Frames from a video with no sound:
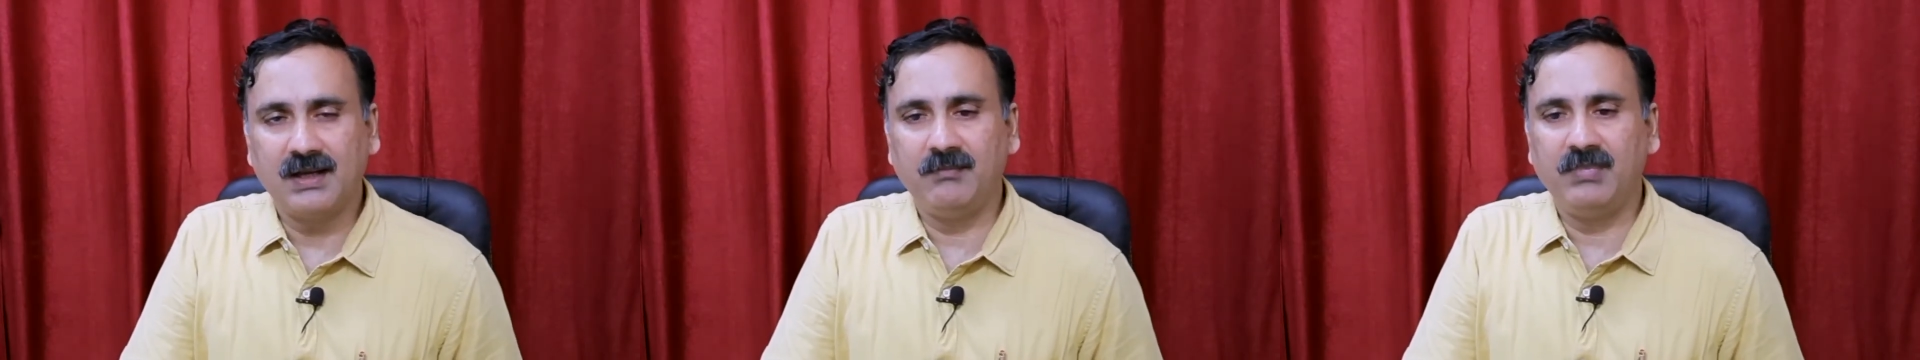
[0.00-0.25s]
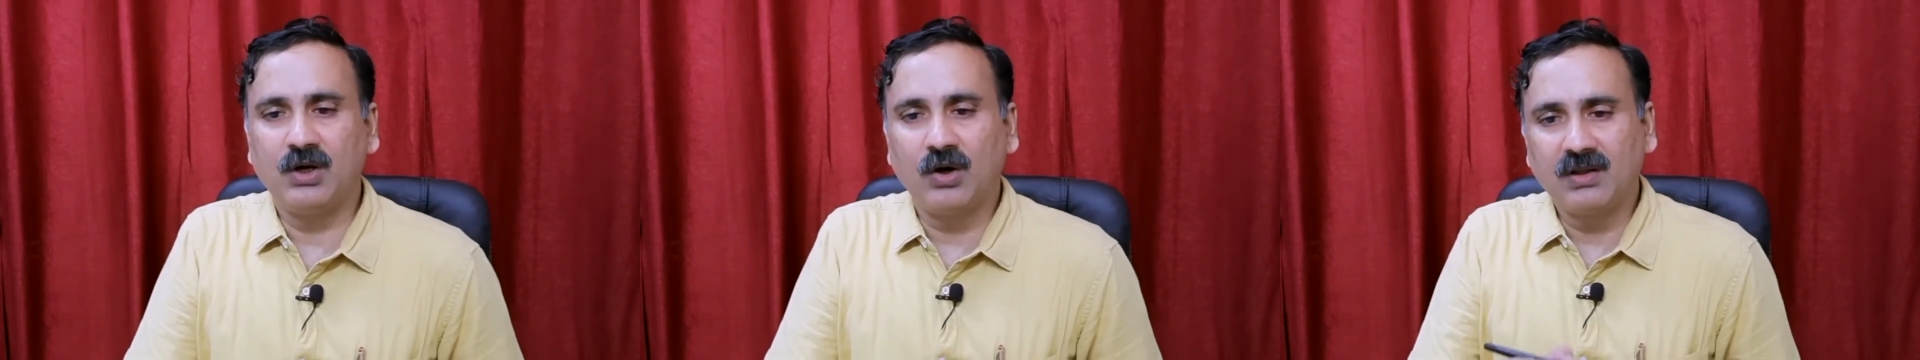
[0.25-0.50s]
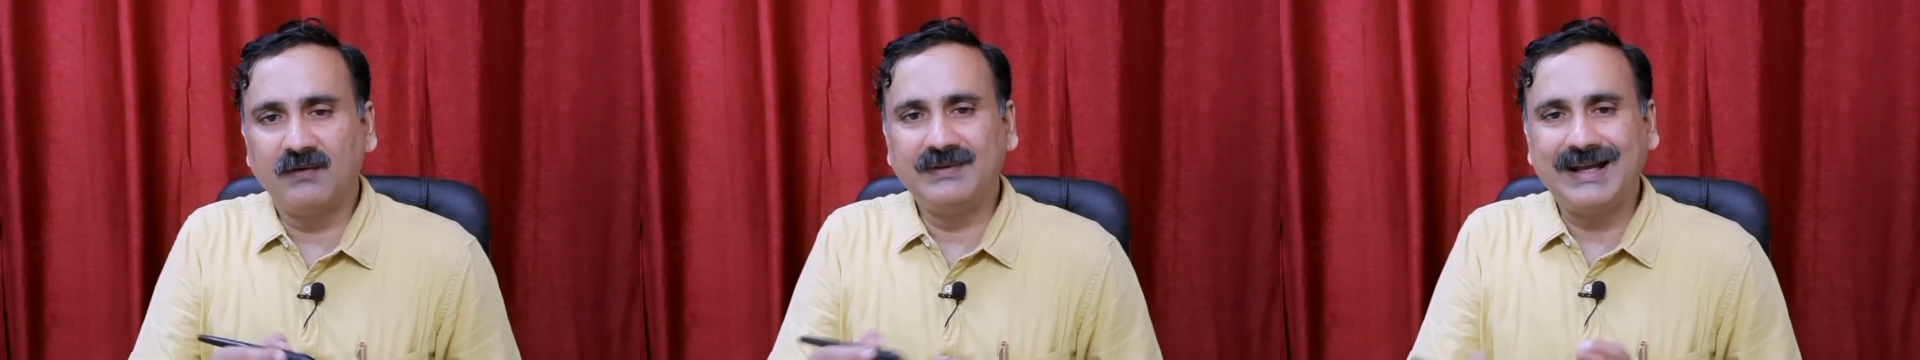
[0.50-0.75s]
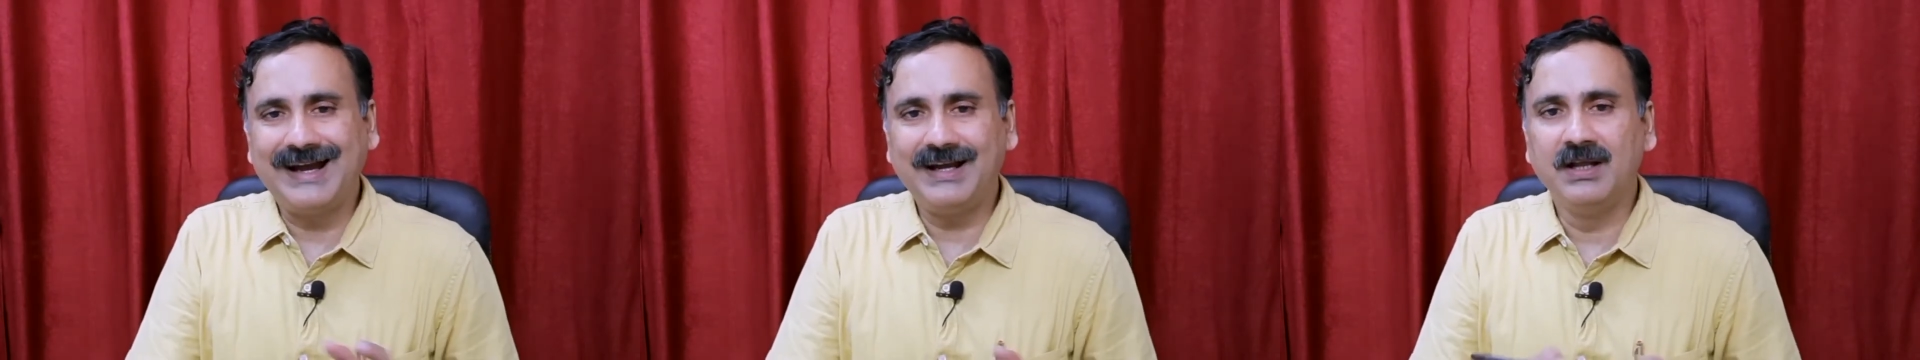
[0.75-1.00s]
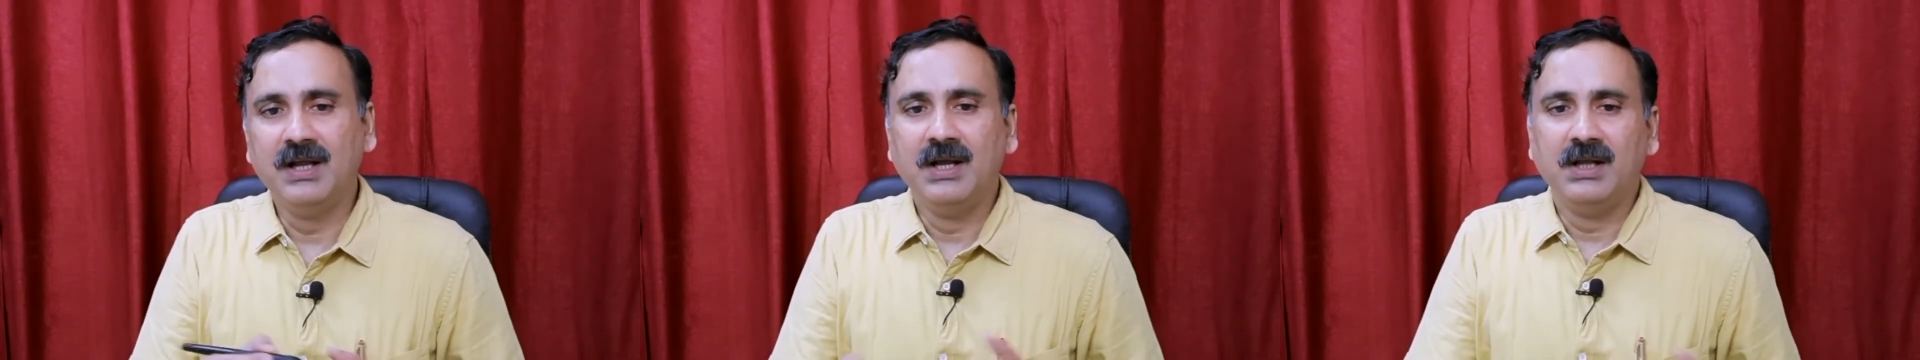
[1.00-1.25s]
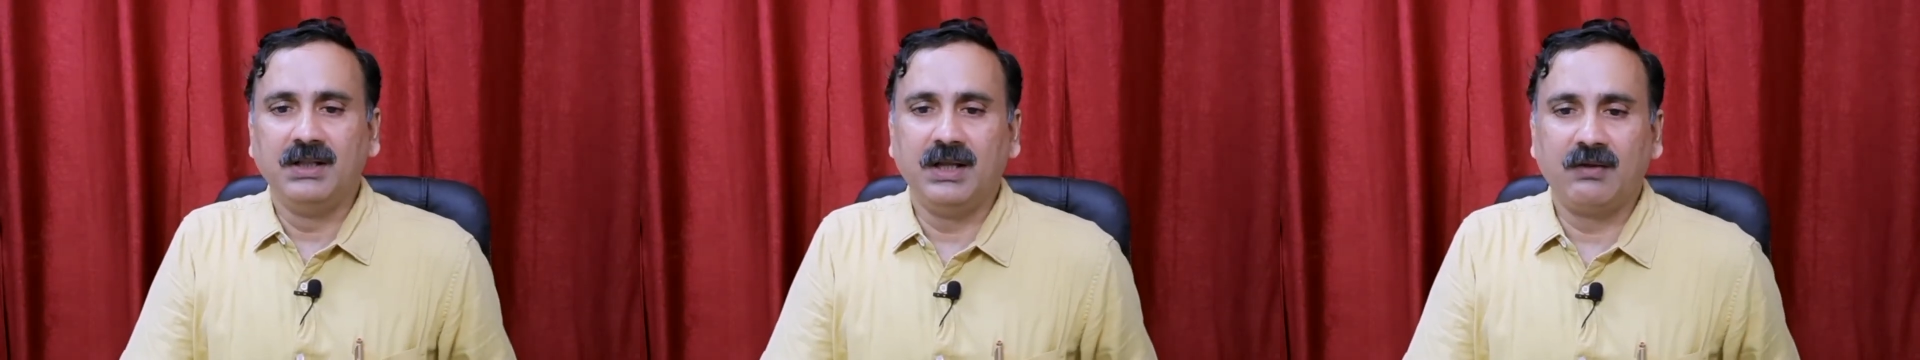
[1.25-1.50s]
and because of that
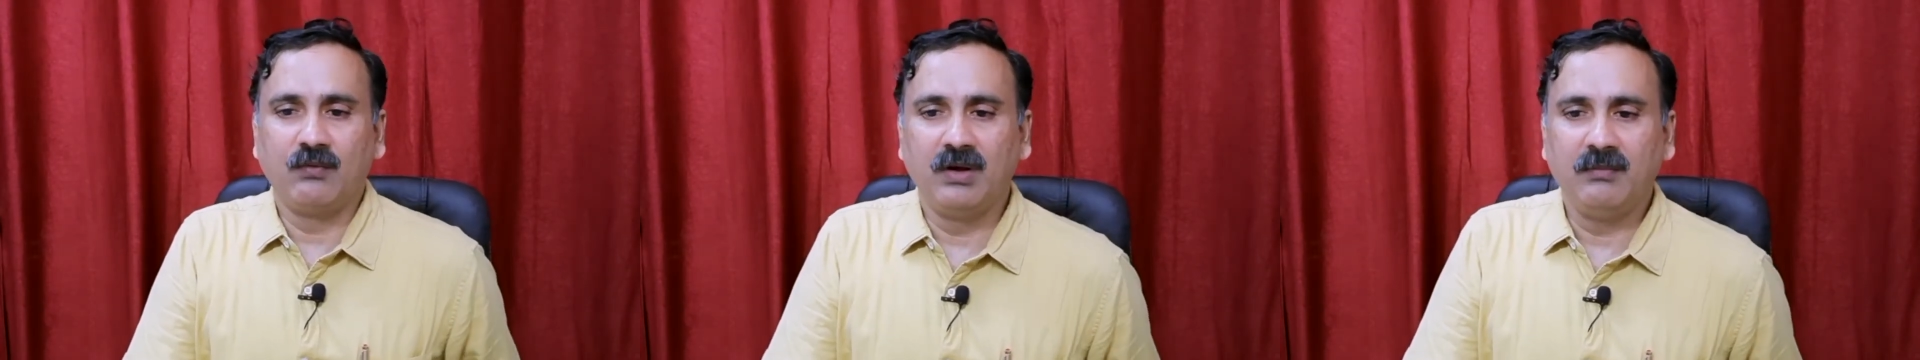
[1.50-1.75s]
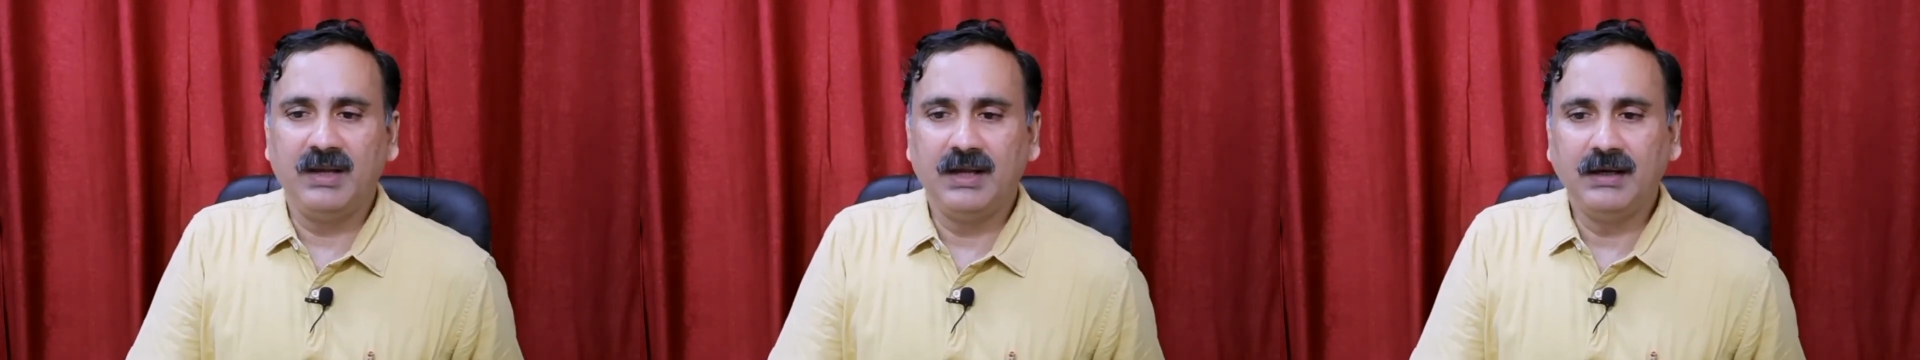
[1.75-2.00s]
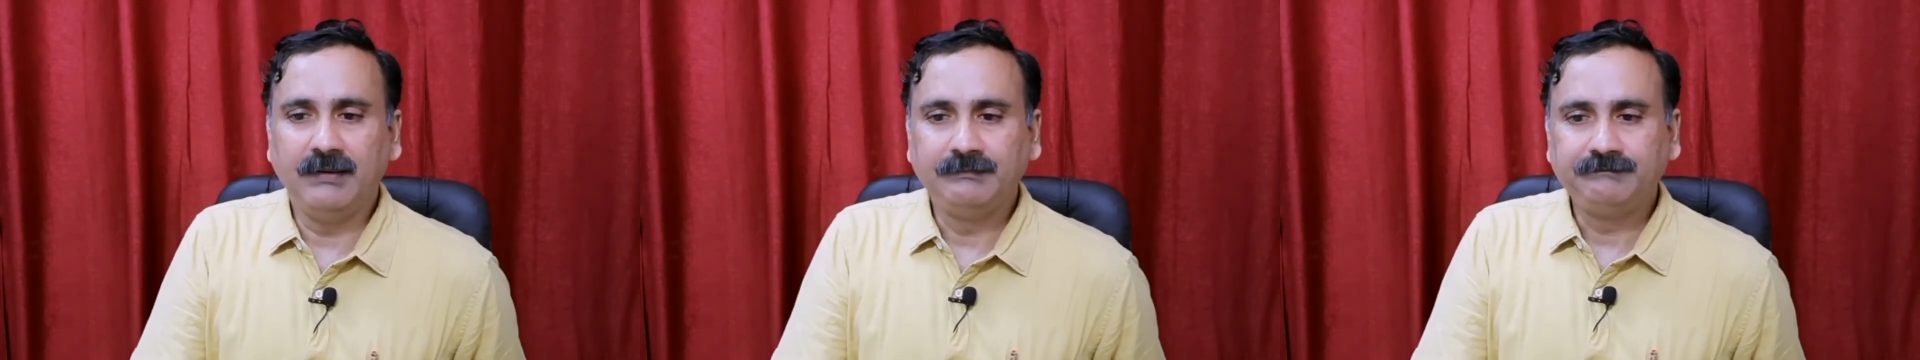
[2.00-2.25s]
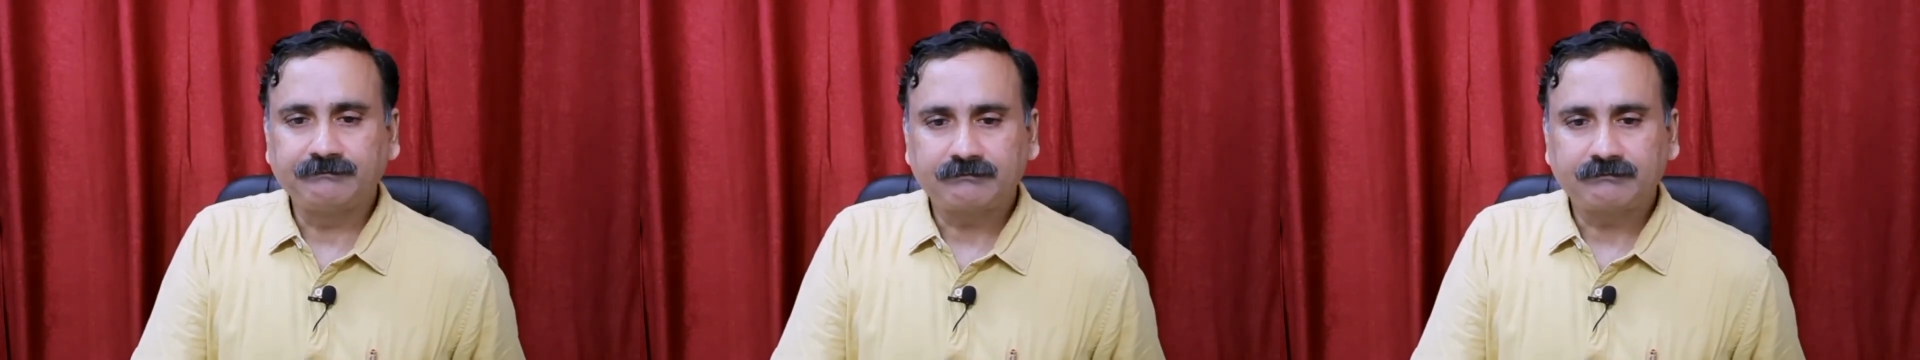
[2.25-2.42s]
there will be a